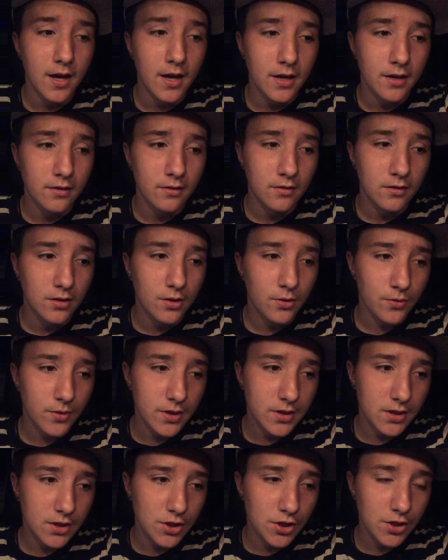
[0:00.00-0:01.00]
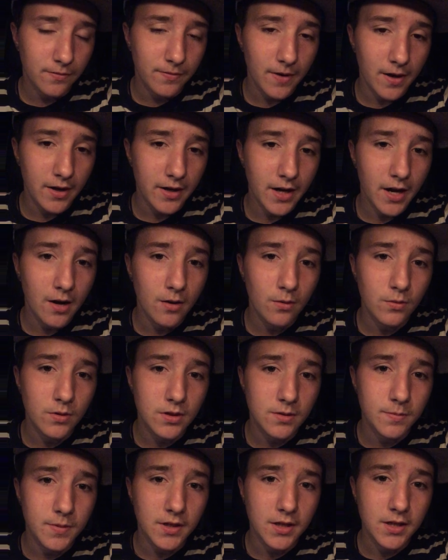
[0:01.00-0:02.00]
And the reason she found out
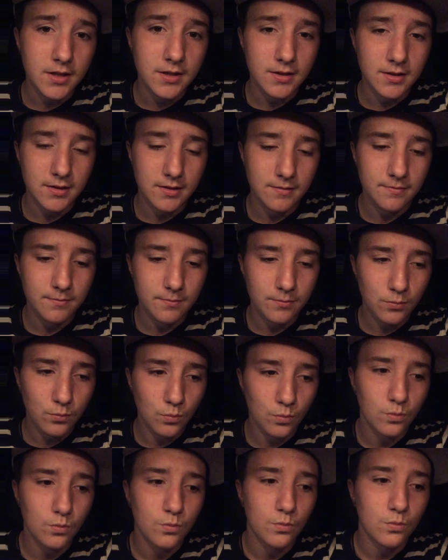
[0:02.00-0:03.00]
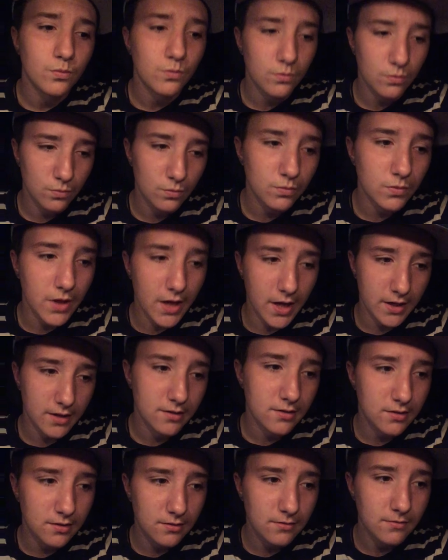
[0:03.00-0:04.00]
was because
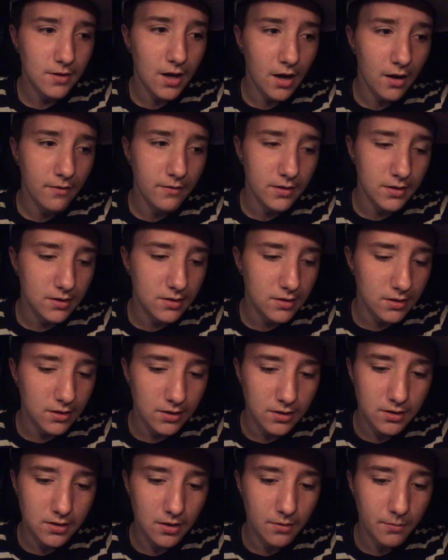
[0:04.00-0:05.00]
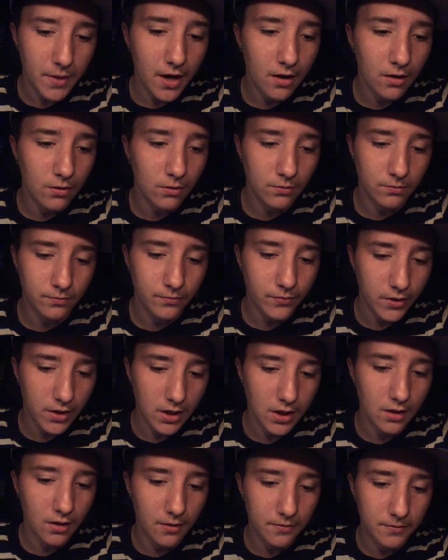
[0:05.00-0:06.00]
that's obviously somehow
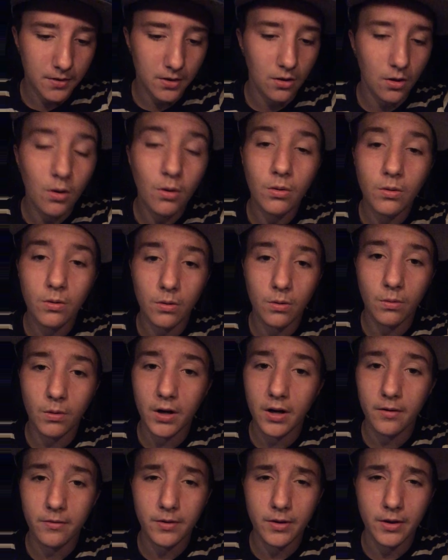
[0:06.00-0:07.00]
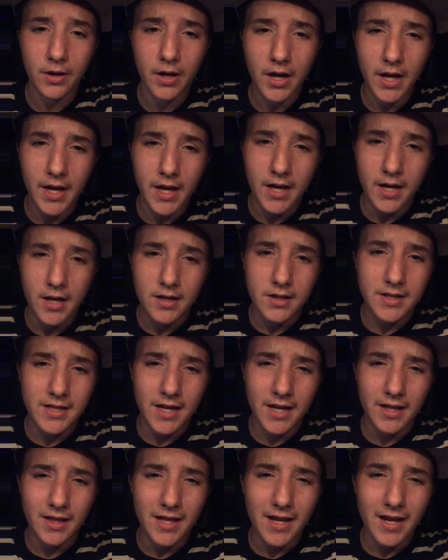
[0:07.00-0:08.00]
he left a note or whatever
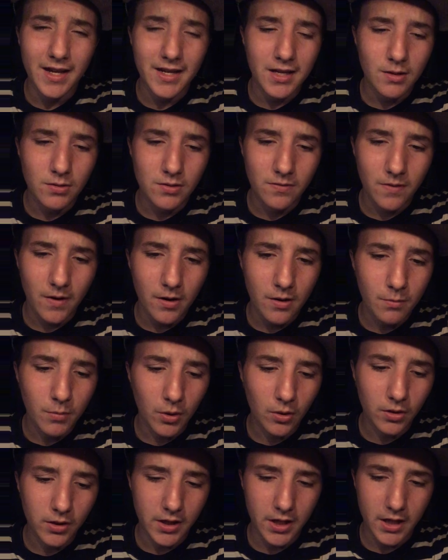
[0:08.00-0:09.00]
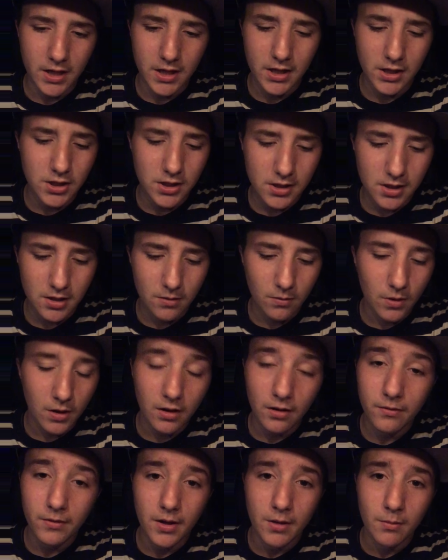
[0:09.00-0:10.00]
saying that he was very bullied and he just didn't want
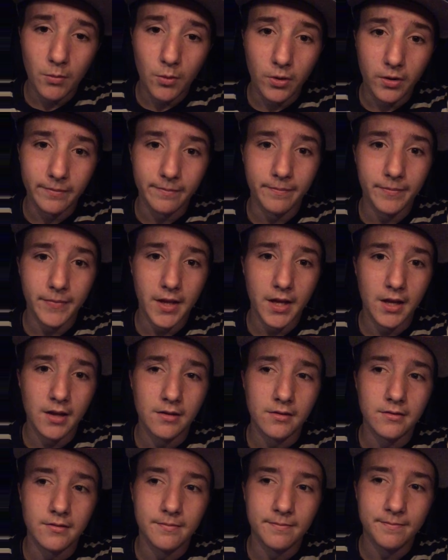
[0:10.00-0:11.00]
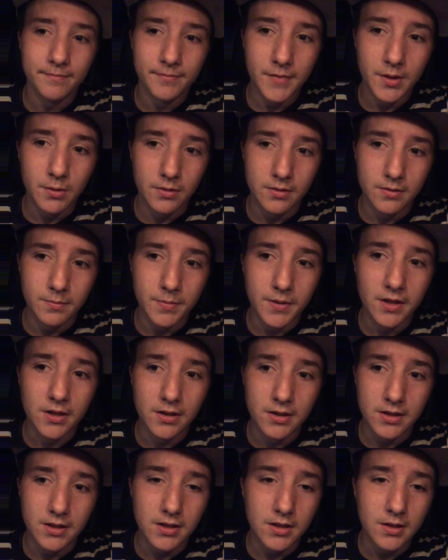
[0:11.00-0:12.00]
to live anymore. And it was
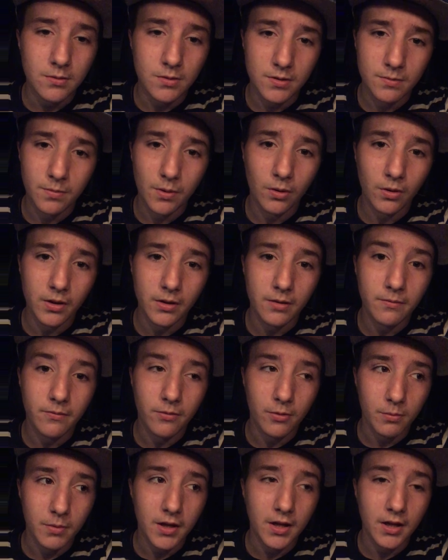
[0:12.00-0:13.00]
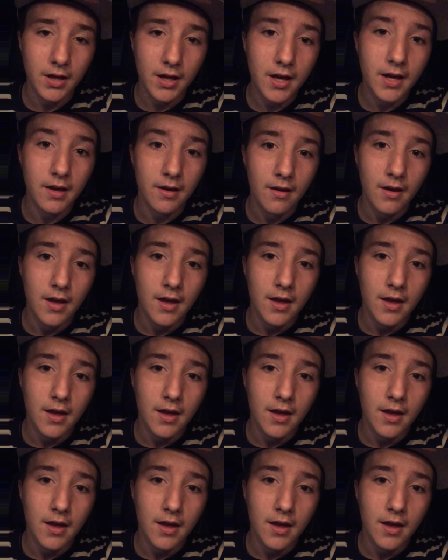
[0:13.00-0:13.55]
because he was bullied for being gay.